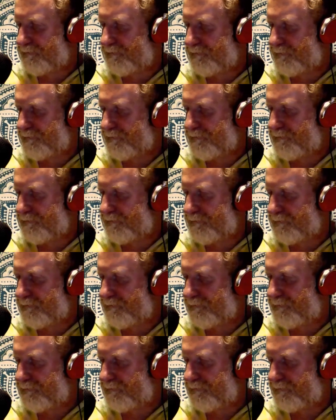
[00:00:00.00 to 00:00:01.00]

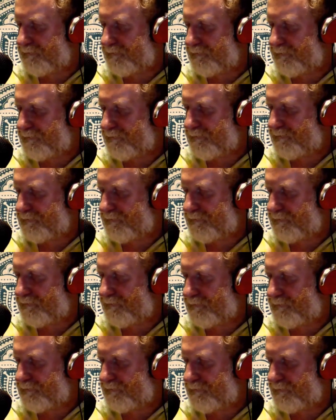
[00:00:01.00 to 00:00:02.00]

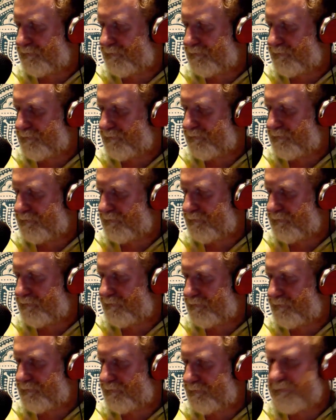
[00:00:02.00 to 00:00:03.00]

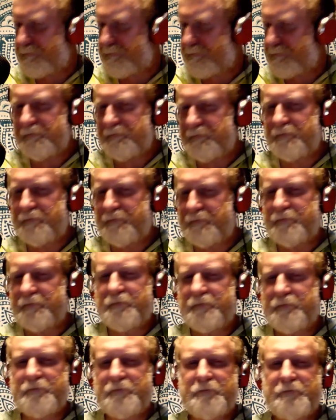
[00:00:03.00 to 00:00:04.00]

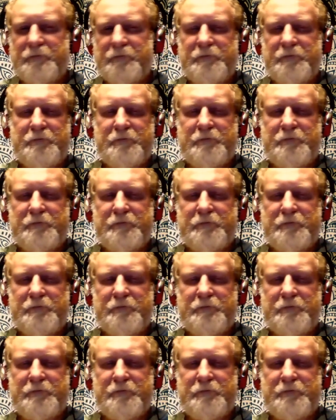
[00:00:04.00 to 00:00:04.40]
(no one is talking)